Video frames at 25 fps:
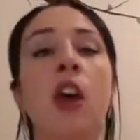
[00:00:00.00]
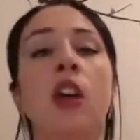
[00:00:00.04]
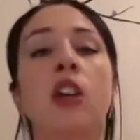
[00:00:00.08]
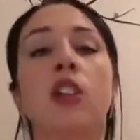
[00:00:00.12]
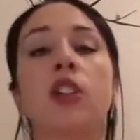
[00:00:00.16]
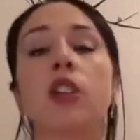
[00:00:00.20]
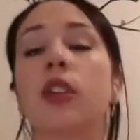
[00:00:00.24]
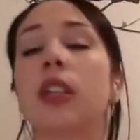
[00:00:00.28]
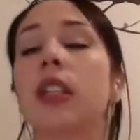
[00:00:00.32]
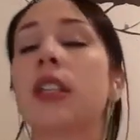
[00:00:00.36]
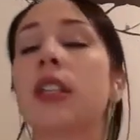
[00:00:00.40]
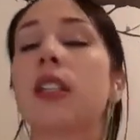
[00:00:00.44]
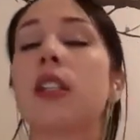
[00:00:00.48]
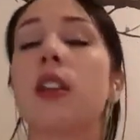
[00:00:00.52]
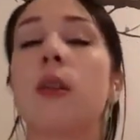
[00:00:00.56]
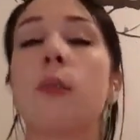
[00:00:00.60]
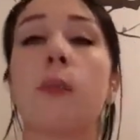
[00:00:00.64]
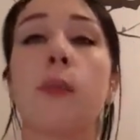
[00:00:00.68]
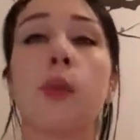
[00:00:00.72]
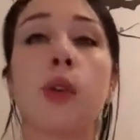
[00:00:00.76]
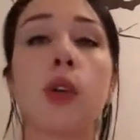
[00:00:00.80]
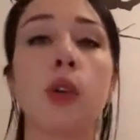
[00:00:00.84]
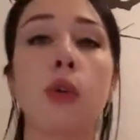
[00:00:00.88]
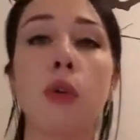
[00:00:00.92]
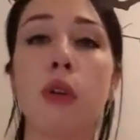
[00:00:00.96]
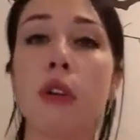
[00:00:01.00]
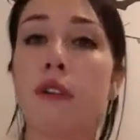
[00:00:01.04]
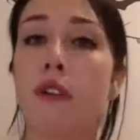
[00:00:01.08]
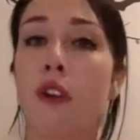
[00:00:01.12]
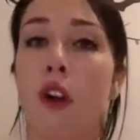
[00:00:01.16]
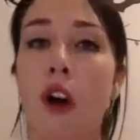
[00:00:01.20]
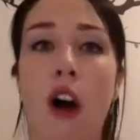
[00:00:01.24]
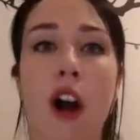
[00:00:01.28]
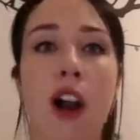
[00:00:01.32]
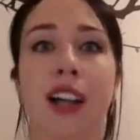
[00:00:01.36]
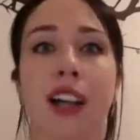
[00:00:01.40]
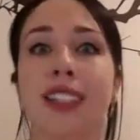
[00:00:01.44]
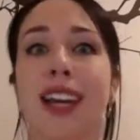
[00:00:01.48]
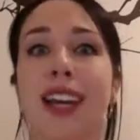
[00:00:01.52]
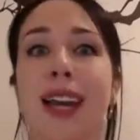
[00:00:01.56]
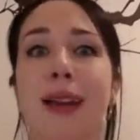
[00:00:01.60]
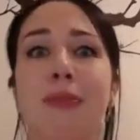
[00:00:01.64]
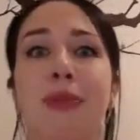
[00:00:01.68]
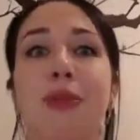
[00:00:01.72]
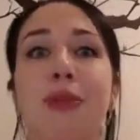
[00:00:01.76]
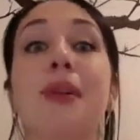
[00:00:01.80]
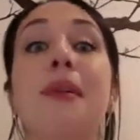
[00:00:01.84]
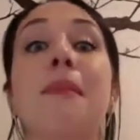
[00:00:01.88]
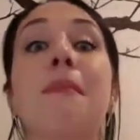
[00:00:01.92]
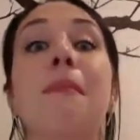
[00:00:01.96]
So this is a beautiful archetype
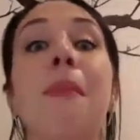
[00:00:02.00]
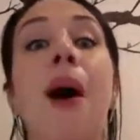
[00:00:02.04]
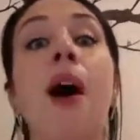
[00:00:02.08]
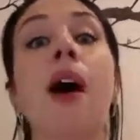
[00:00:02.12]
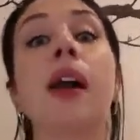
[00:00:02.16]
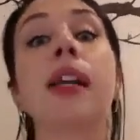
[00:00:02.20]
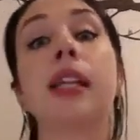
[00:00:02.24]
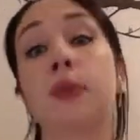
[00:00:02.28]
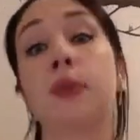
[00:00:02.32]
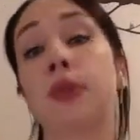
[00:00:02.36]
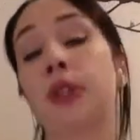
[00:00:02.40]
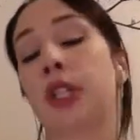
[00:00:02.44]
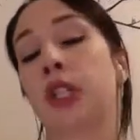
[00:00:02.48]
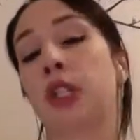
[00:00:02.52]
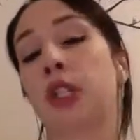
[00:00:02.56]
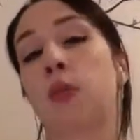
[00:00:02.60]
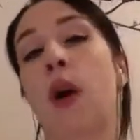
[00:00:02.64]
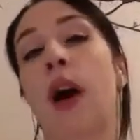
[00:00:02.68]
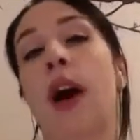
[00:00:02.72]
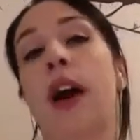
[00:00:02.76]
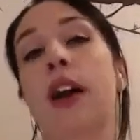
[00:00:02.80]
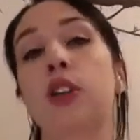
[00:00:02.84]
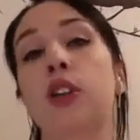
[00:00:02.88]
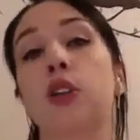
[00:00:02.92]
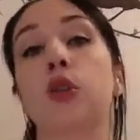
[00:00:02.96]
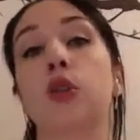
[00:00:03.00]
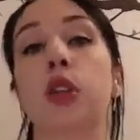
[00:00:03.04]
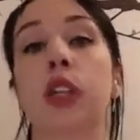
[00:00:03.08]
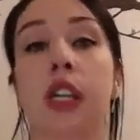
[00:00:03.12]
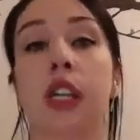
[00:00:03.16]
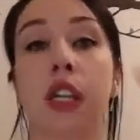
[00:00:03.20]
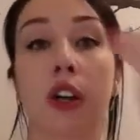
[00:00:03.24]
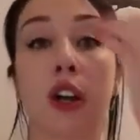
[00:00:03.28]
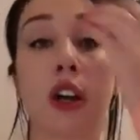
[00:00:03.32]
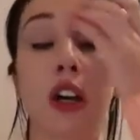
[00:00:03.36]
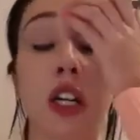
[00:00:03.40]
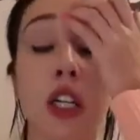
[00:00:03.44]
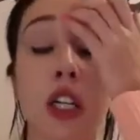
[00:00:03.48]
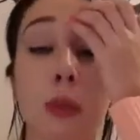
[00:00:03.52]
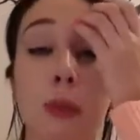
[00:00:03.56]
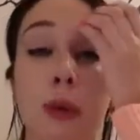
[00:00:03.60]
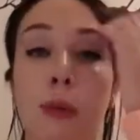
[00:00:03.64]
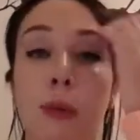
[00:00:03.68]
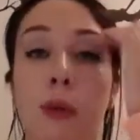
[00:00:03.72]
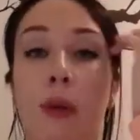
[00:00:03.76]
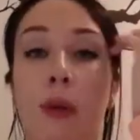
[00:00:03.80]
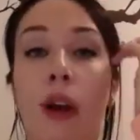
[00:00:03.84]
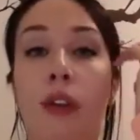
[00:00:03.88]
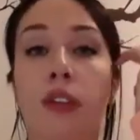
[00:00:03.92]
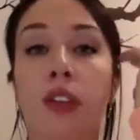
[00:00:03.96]
to embody, which is why I usually encourage
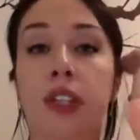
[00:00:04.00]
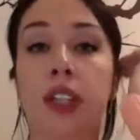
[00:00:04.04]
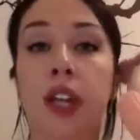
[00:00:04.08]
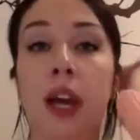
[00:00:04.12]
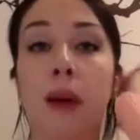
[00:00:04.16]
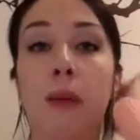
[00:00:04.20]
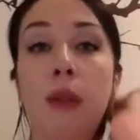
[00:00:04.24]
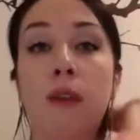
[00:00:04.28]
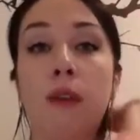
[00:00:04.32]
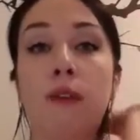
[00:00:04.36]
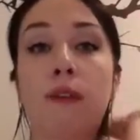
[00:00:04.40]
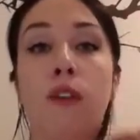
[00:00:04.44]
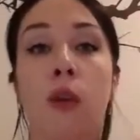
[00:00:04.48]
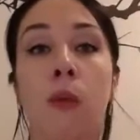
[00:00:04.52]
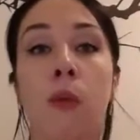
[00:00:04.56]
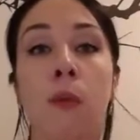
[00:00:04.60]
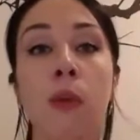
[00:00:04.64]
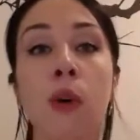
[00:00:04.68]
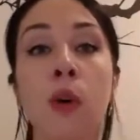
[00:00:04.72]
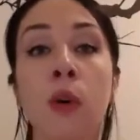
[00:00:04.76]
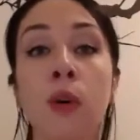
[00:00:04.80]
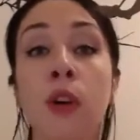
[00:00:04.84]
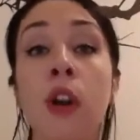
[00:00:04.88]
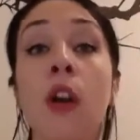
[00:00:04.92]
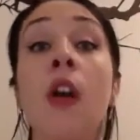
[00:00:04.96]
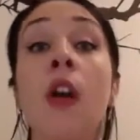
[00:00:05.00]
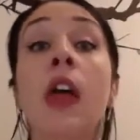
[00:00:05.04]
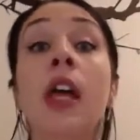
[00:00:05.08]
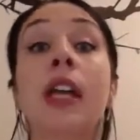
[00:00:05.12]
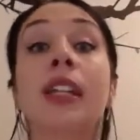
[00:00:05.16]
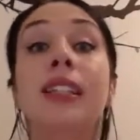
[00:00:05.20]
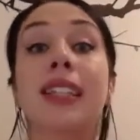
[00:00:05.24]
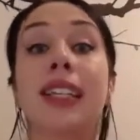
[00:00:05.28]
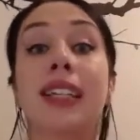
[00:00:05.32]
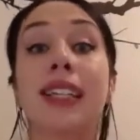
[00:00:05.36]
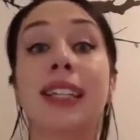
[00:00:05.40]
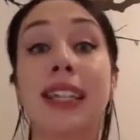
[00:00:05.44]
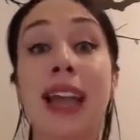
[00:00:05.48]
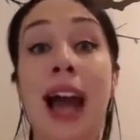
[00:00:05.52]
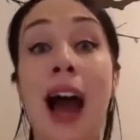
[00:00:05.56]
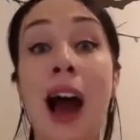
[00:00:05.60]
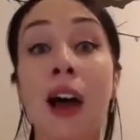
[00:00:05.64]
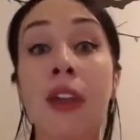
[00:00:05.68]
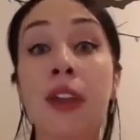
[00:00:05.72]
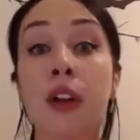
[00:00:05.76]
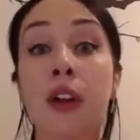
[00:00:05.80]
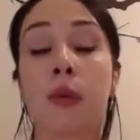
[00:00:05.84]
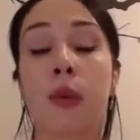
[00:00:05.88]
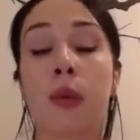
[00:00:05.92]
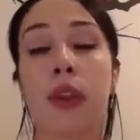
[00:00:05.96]
people around the time of the full moon to
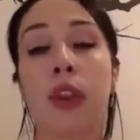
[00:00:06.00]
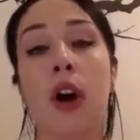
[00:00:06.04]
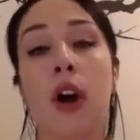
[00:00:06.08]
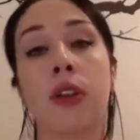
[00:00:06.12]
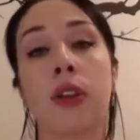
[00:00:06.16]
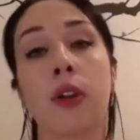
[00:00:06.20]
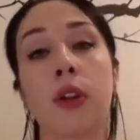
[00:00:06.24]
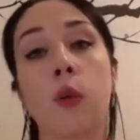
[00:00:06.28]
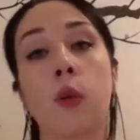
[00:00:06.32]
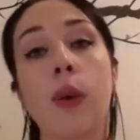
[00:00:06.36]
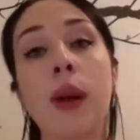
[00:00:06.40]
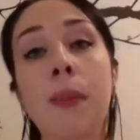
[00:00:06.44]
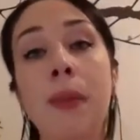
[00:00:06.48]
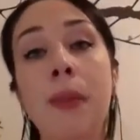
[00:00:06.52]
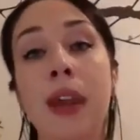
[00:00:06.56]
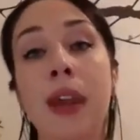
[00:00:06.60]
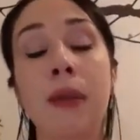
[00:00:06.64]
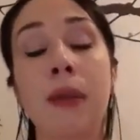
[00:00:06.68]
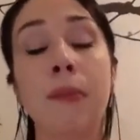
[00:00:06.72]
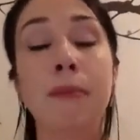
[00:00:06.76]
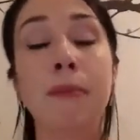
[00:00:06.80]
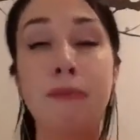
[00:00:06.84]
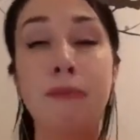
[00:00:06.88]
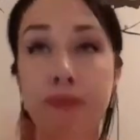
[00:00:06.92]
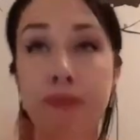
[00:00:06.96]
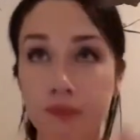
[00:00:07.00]
gather with other women.